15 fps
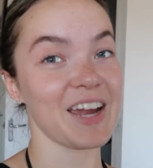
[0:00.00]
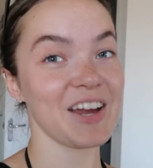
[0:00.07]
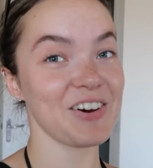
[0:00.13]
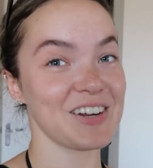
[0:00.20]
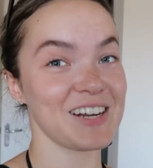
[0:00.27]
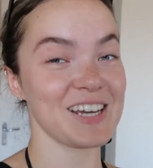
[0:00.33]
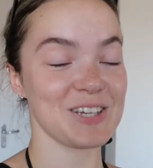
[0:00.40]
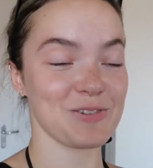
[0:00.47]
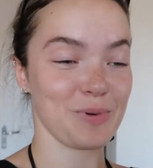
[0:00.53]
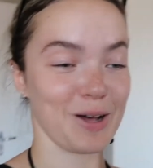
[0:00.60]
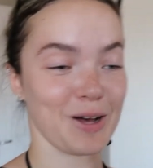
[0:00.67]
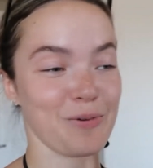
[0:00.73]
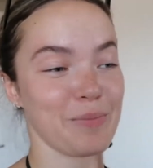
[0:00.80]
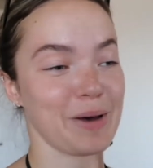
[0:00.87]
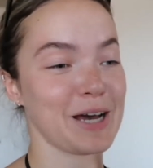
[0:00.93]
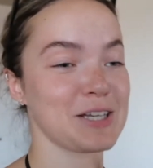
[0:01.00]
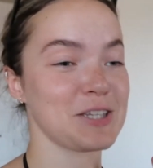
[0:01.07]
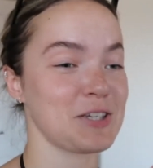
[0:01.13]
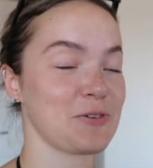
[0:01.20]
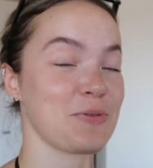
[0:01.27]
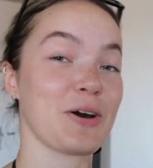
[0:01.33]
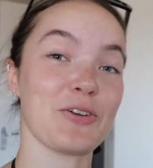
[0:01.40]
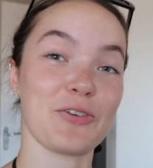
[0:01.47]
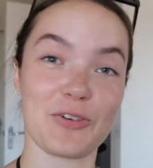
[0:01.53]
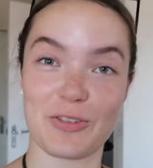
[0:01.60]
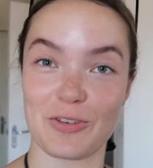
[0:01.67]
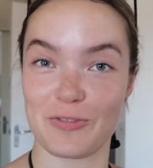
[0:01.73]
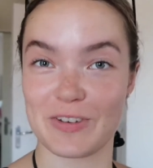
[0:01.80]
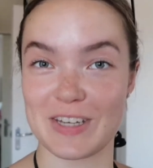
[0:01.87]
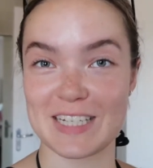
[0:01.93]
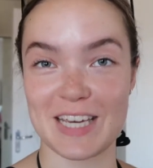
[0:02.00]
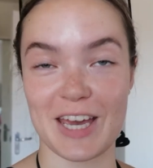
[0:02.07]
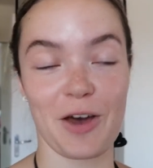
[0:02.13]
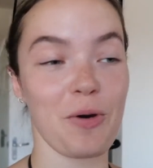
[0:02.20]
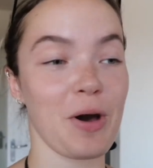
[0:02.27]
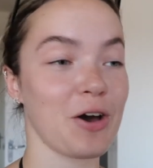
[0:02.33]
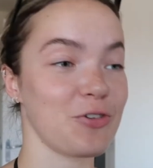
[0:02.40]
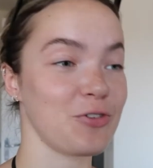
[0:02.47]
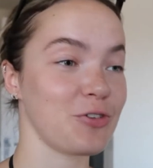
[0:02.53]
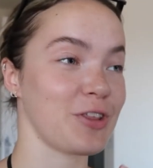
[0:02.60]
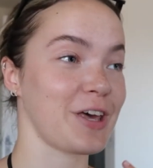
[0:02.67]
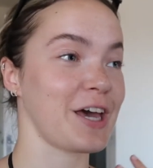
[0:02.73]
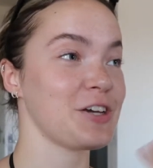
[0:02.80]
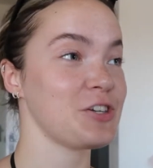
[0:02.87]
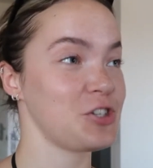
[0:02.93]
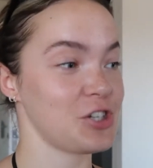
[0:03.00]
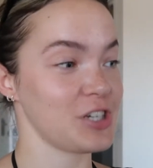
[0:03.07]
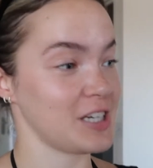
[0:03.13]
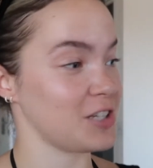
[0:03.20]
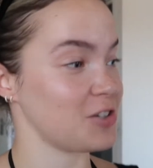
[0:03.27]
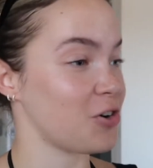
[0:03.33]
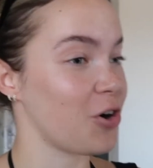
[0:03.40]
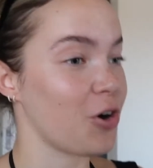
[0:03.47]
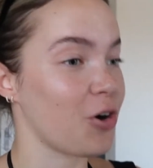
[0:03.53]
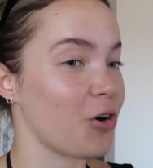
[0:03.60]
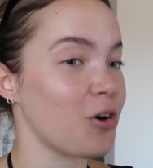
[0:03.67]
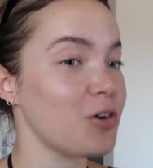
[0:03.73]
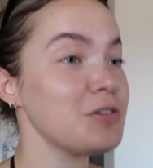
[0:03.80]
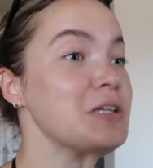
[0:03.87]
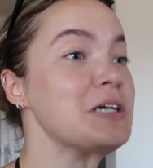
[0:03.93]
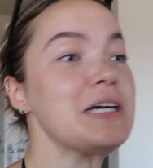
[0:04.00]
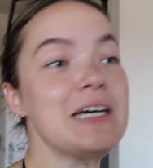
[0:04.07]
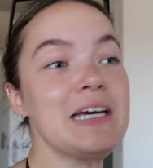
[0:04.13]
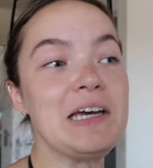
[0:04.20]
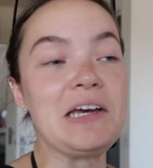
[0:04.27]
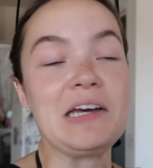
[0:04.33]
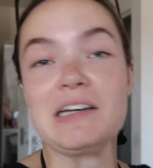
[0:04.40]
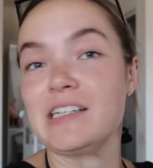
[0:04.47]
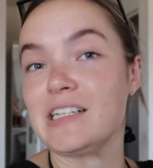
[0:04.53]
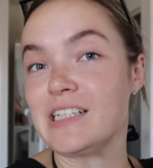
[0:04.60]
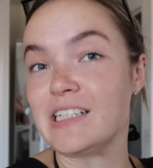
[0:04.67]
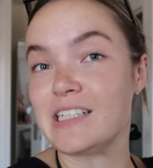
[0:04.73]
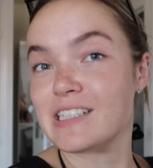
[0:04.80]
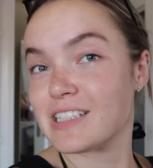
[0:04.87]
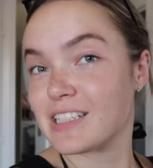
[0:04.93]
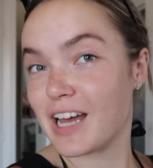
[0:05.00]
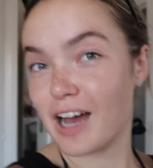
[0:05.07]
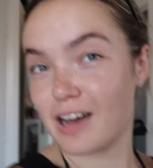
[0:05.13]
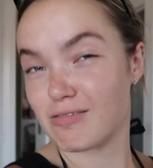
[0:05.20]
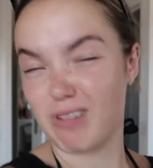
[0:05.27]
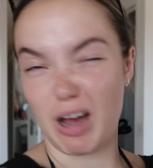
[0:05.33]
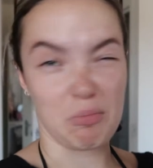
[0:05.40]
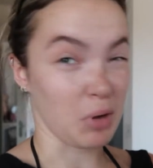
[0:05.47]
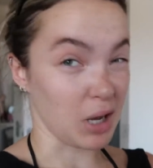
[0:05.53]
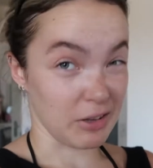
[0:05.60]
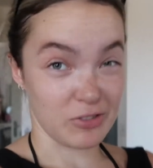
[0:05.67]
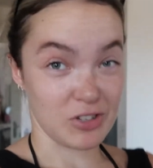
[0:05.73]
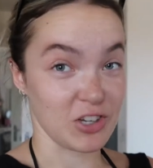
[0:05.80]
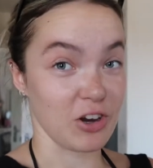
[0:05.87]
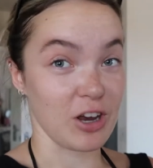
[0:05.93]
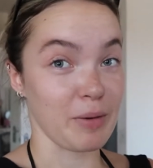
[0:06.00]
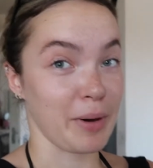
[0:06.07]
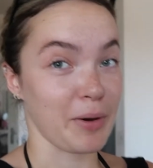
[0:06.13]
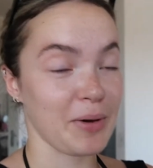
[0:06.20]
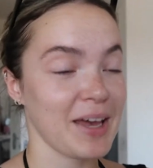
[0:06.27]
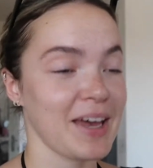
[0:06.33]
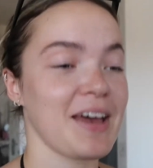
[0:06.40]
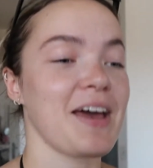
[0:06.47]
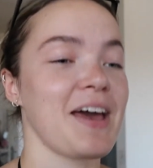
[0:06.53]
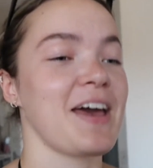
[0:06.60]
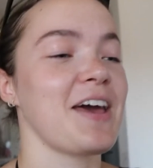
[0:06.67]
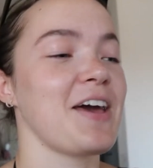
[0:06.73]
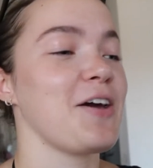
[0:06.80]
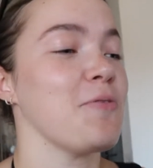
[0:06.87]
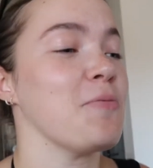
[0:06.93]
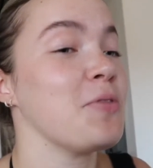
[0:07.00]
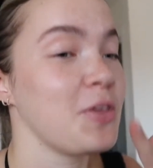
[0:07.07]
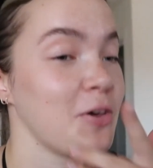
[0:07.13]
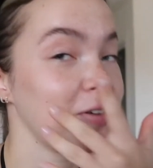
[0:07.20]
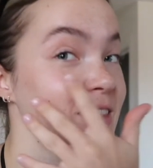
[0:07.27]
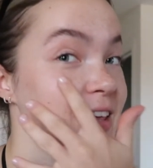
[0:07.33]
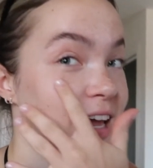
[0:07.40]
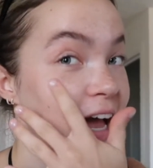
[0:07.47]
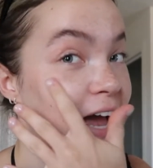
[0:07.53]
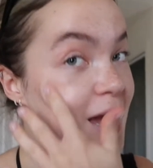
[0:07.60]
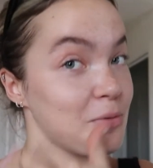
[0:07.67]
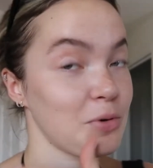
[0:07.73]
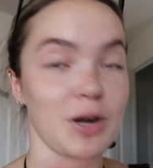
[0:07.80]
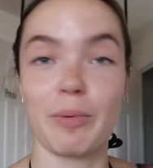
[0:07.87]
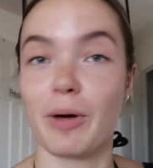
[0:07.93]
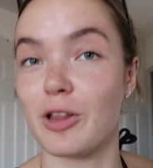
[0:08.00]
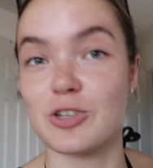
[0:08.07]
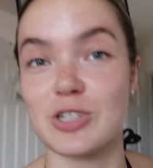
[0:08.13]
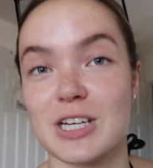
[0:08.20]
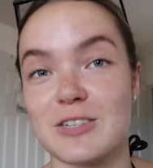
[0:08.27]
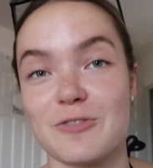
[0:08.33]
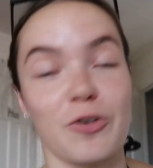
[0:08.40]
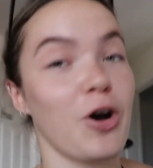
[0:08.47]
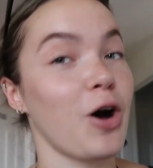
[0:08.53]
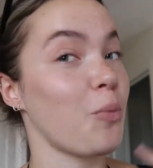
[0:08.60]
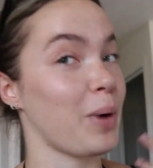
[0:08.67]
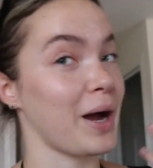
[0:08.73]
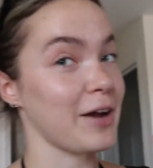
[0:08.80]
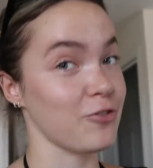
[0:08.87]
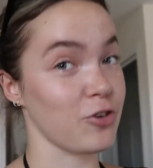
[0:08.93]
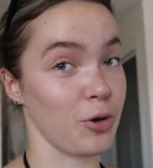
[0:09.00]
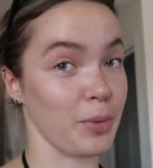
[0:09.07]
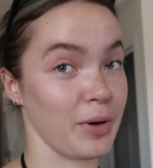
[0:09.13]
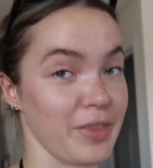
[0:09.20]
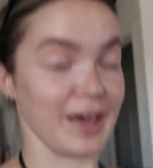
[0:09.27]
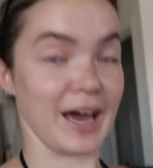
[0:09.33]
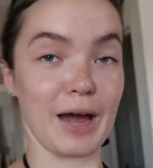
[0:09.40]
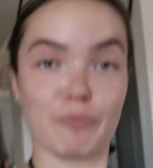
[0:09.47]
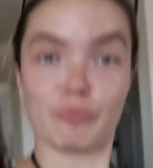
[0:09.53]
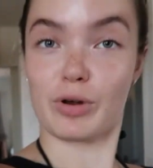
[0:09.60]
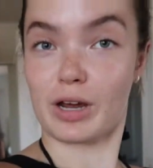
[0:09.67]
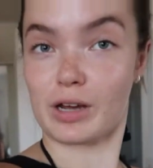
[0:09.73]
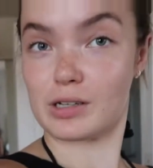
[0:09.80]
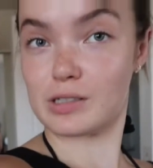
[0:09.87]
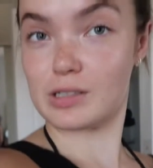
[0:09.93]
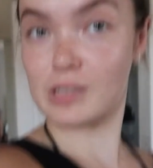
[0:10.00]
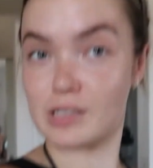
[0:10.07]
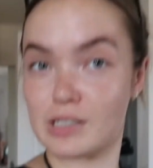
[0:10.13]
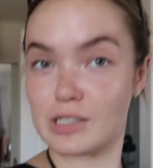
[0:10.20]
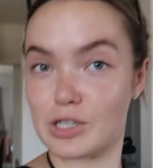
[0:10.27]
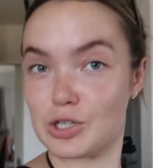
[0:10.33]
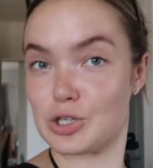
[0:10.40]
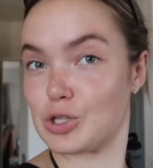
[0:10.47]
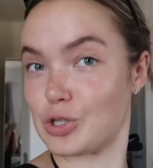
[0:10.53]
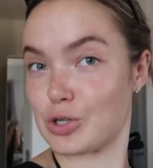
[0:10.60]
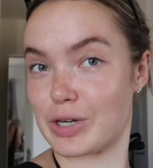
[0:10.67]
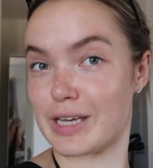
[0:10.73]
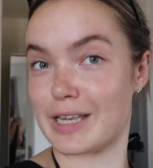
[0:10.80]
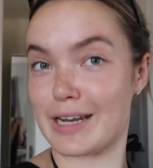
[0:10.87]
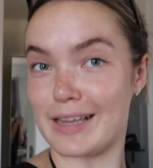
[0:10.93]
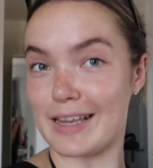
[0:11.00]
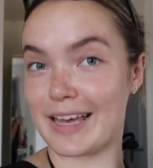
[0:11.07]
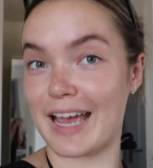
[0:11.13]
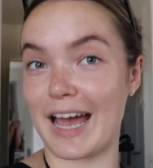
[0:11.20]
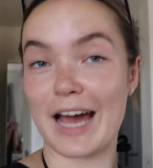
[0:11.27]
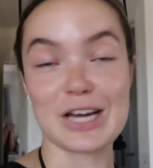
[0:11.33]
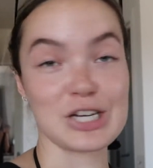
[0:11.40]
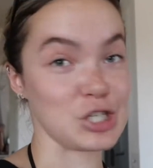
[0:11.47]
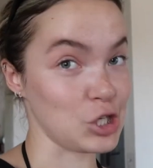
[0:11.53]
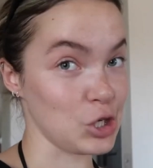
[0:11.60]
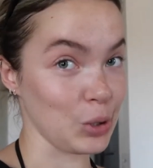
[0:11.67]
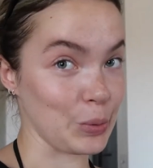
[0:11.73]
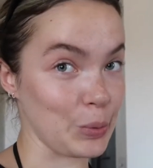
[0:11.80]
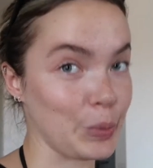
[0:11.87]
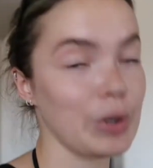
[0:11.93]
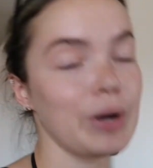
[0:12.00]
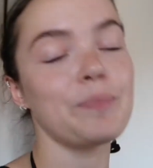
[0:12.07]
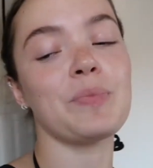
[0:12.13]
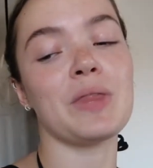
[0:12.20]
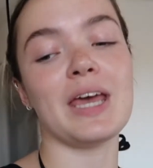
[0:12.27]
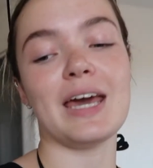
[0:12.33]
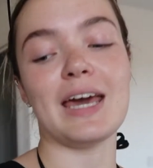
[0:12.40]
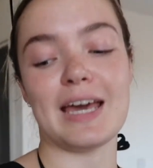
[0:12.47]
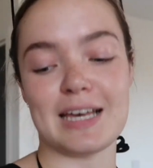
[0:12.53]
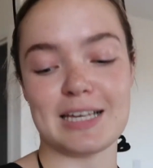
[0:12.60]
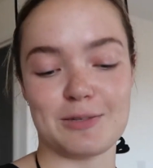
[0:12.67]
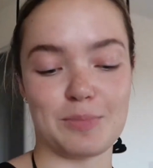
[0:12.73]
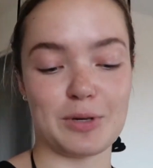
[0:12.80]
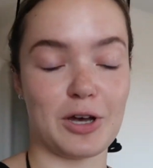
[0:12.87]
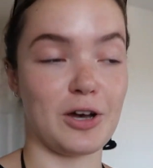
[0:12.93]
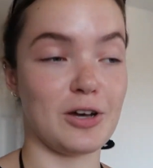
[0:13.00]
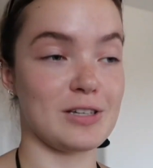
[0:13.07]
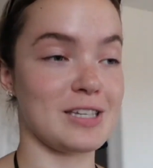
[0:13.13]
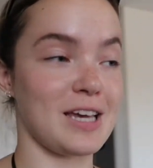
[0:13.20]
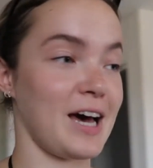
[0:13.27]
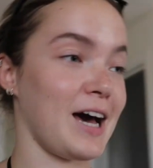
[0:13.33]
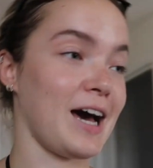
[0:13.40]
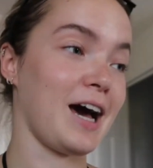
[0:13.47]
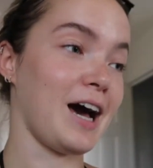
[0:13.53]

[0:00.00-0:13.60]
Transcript: Right, honeys, welcome back to another video, another Shein haul. I'm not even sorry about it. The only thing I am going to apologise for and why I've come on the camera looking like I do is because